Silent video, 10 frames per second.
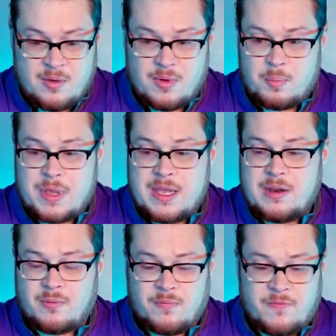
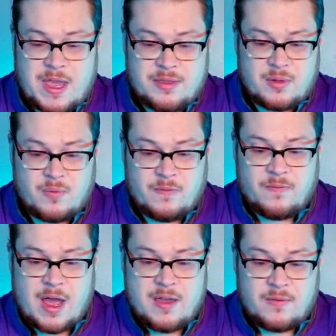Repeating Faith
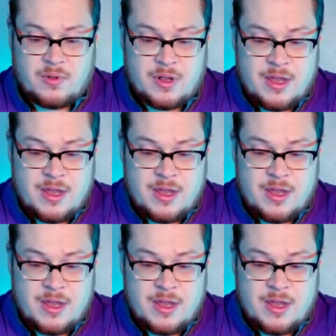Revival.